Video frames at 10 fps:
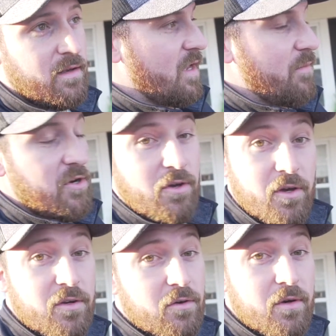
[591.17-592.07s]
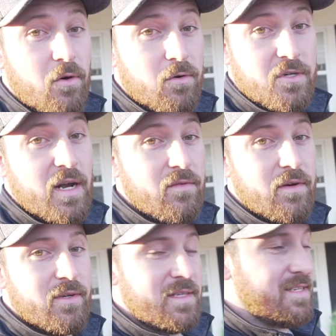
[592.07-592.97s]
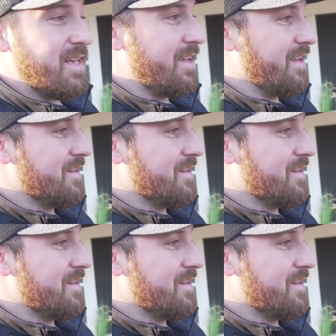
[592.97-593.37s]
I mean, you could do a whole driveway with this thing.